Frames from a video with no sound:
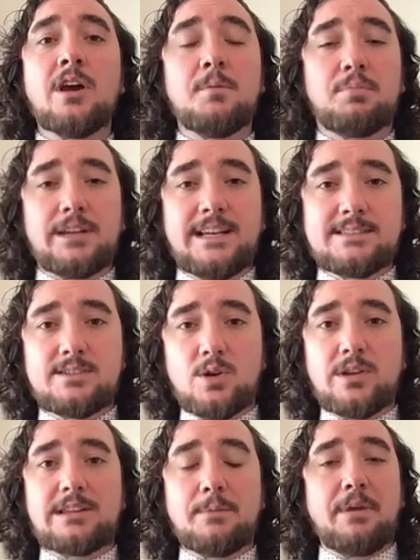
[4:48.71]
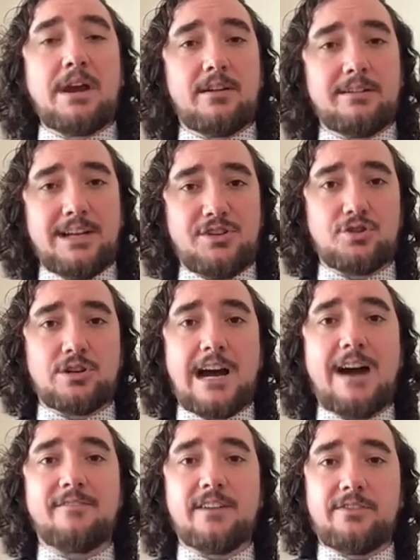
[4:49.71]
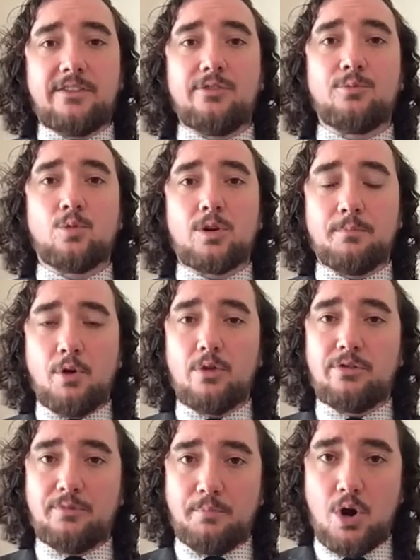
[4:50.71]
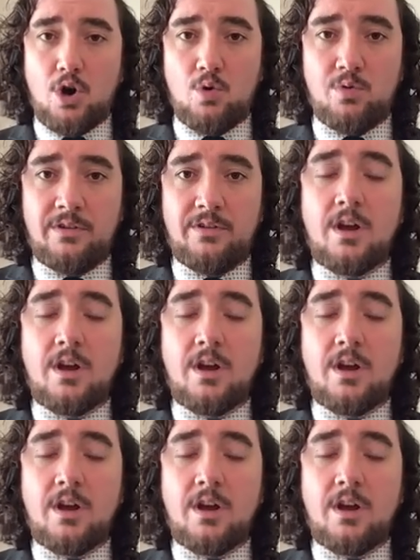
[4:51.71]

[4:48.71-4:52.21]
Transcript: please know that the parent-teacher conferences were postponed.